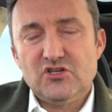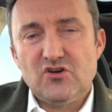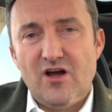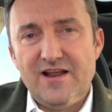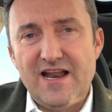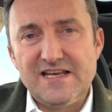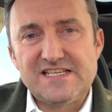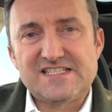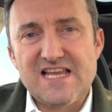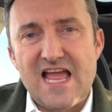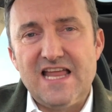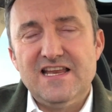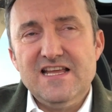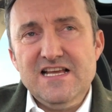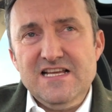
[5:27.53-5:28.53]
Try and
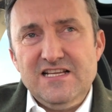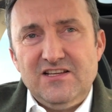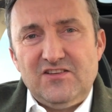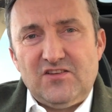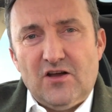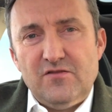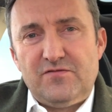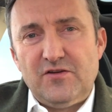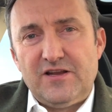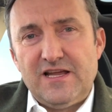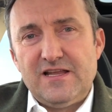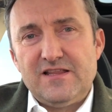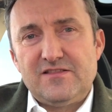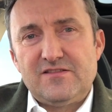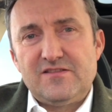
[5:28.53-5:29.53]
understand. So for
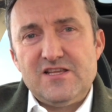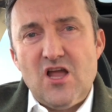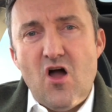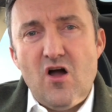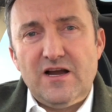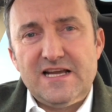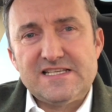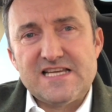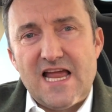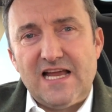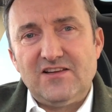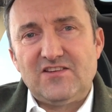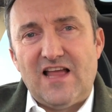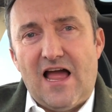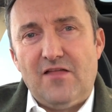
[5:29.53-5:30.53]
the, the
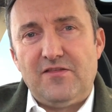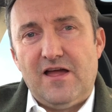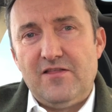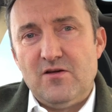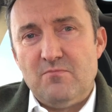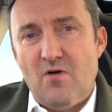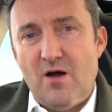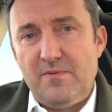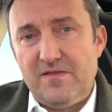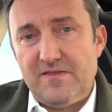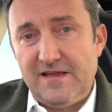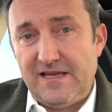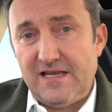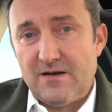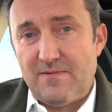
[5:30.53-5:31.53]
architects out there that might be
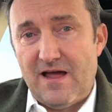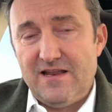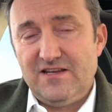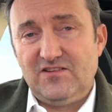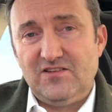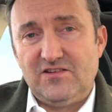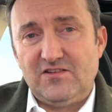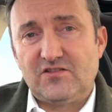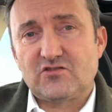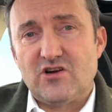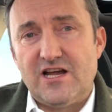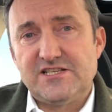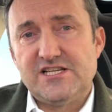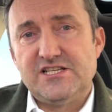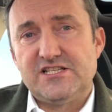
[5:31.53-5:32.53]
thinking about this as a
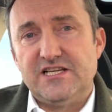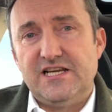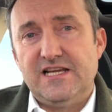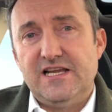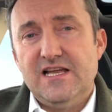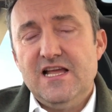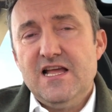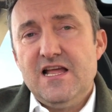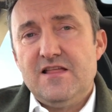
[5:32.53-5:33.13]
strategy,